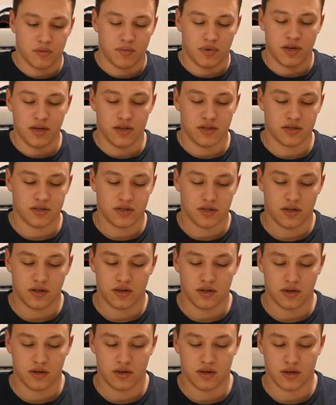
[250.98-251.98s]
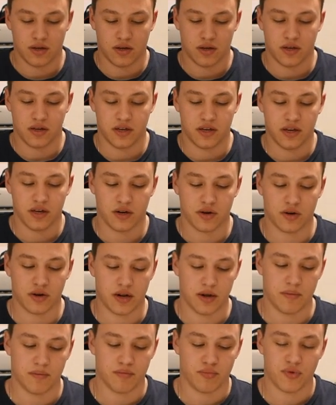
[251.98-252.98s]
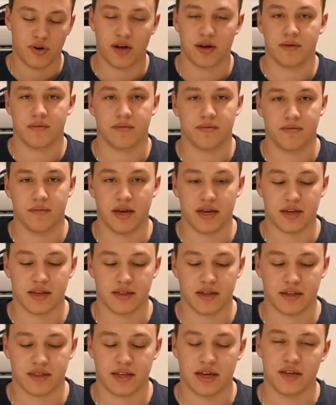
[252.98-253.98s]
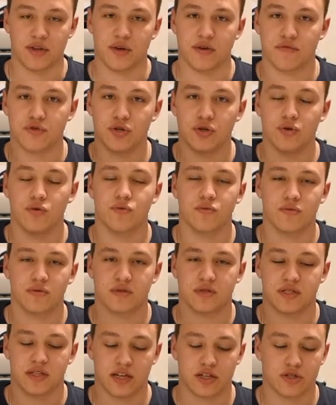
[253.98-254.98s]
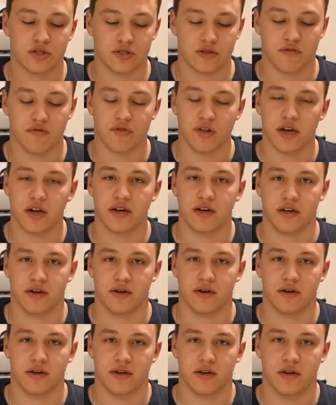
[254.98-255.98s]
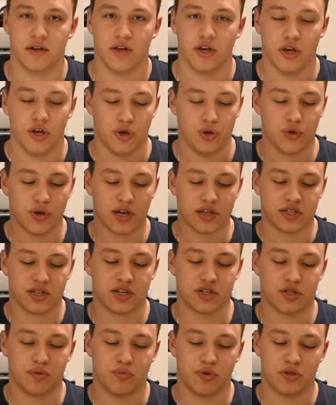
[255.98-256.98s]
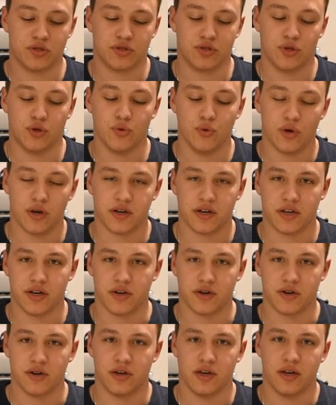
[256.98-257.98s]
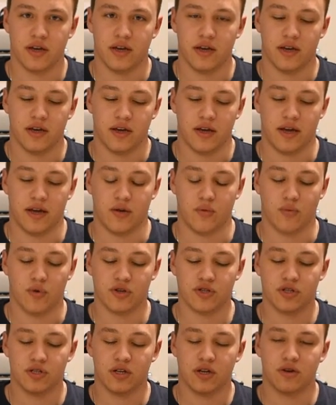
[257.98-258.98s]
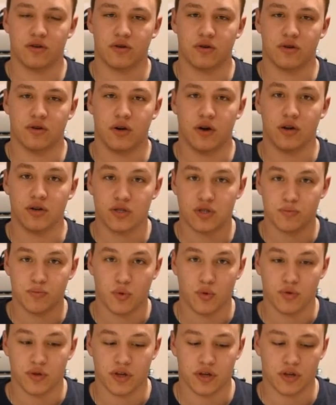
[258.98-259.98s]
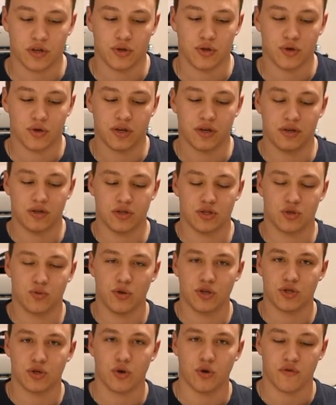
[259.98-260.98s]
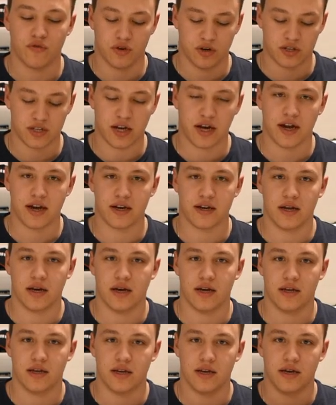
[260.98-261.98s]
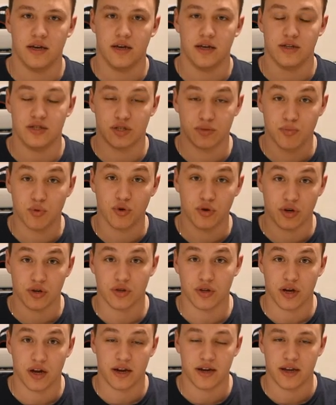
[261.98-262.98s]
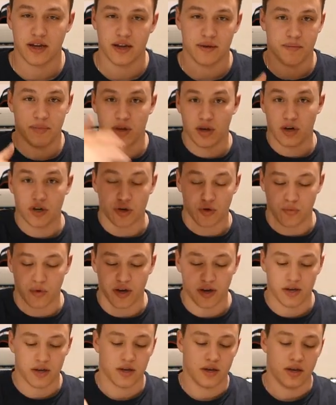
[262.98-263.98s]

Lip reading: piece here and make it like that. You have two sections of line here. You guys can actually put two on here, and once you're done unspooling, you can switch over, tie a knot, and spool your line and be on your way.